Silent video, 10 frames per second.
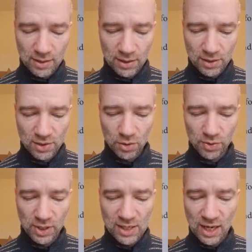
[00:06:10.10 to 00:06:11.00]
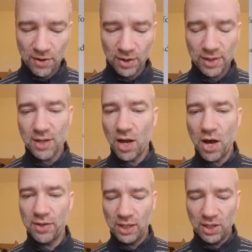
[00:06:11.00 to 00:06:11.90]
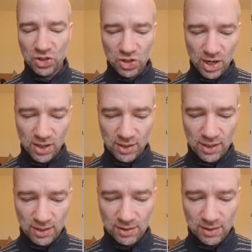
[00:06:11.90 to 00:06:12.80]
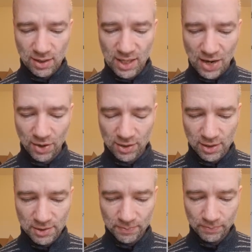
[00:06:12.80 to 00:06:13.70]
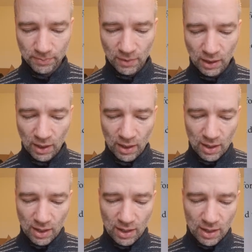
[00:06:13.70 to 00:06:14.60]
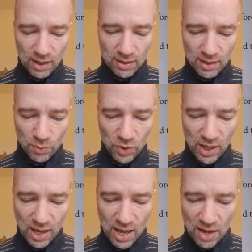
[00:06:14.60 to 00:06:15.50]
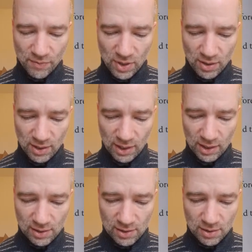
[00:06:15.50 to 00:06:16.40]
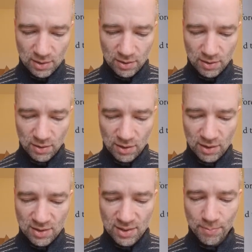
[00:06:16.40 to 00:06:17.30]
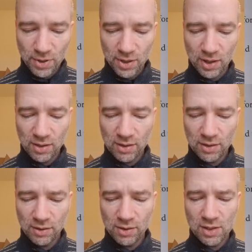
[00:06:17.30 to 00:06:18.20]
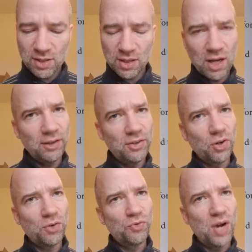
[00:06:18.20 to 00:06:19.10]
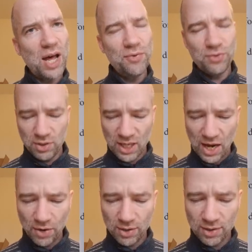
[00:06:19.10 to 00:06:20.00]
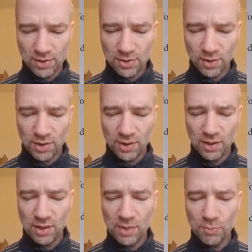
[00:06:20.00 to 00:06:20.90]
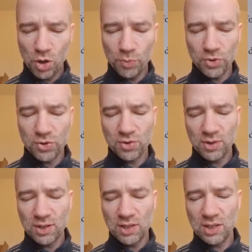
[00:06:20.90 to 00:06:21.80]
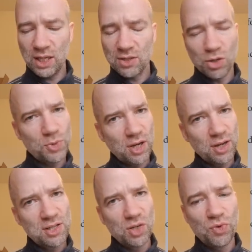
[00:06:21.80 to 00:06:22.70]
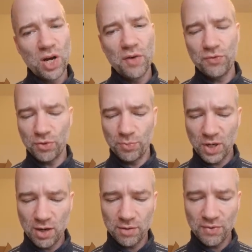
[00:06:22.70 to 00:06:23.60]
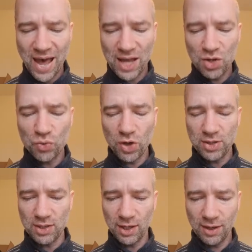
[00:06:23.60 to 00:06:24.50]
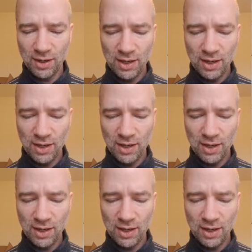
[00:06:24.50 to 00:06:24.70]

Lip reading: so these characters are the Chinese characters. And then we have these simpler, slightly sort of rounded characters. You can almost see it's almost like it's derived from a kind of handwriting,